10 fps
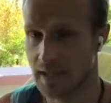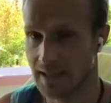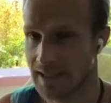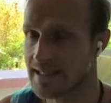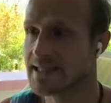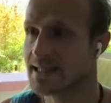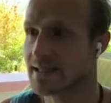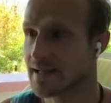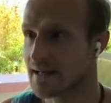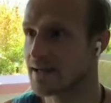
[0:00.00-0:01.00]
at
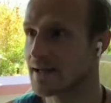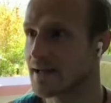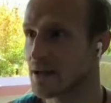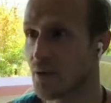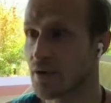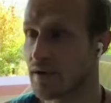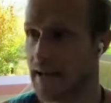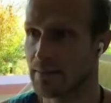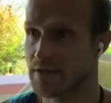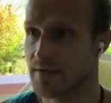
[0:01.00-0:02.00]
least in the Northern
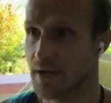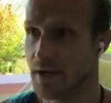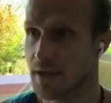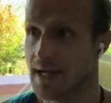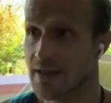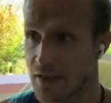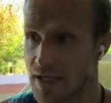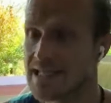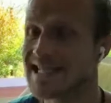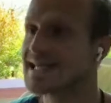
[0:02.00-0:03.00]
Hemisphere,
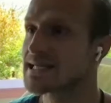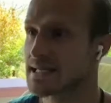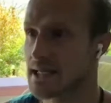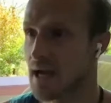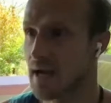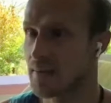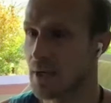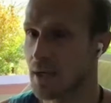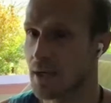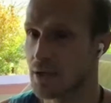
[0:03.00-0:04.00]
this is the
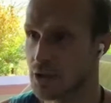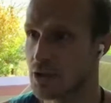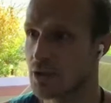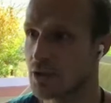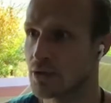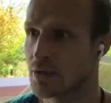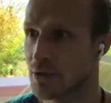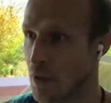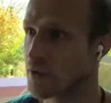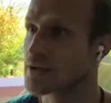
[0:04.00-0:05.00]
time to
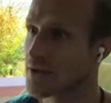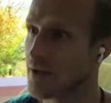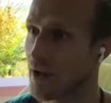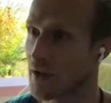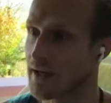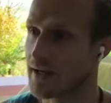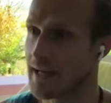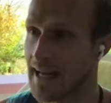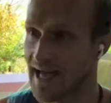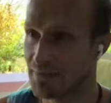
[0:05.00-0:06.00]
go into the garden
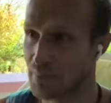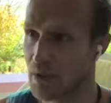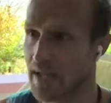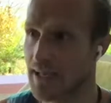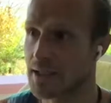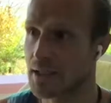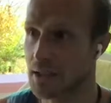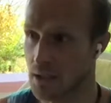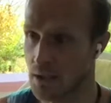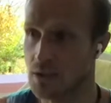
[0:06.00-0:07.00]
and plant
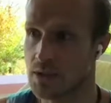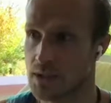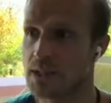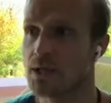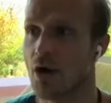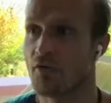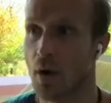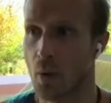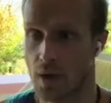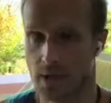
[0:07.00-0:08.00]
new seeds of
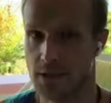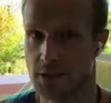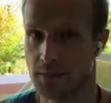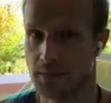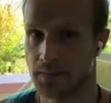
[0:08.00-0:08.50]
awareness.